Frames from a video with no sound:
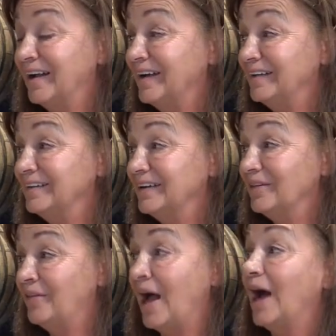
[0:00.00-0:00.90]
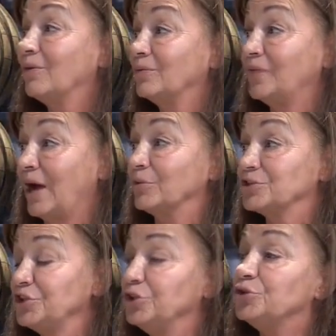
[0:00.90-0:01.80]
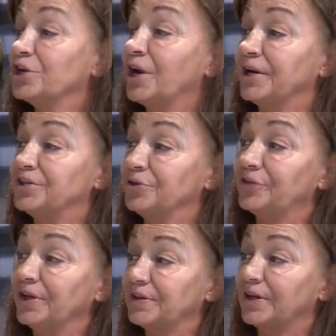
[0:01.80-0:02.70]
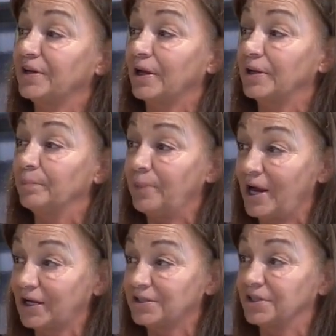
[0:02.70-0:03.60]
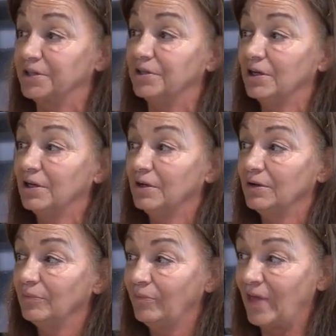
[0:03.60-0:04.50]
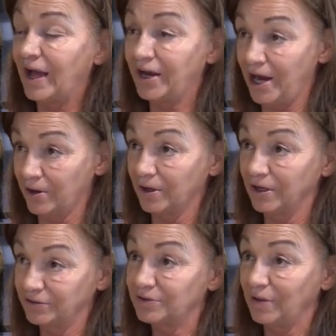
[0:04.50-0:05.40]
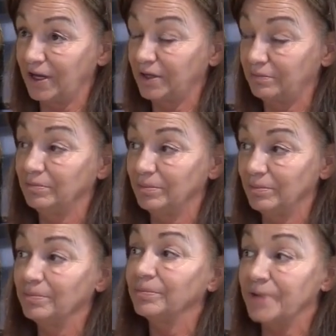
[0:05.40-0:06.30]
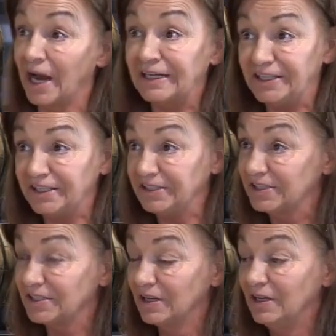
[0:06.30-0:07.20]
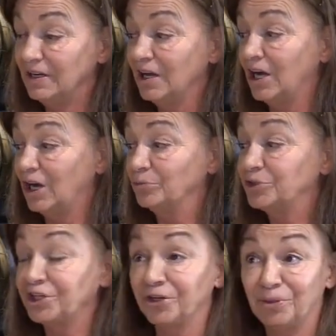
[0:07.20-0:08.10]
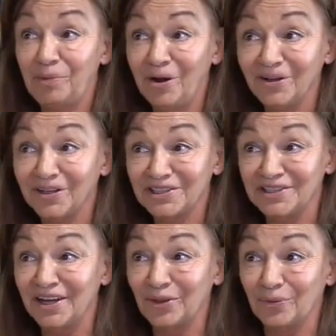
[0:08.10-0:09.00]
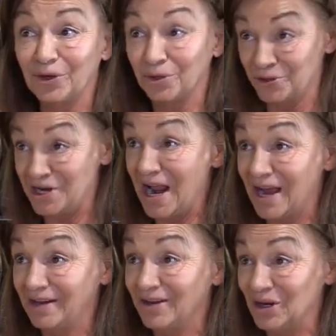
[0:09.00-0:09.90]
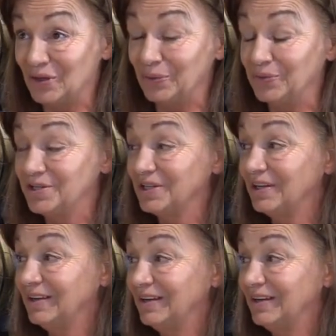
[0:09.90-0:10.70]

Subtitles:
And that was huge. And I do think that I impacted that era. It was like 90s. Sherry Pollock's another one. Her dad owned...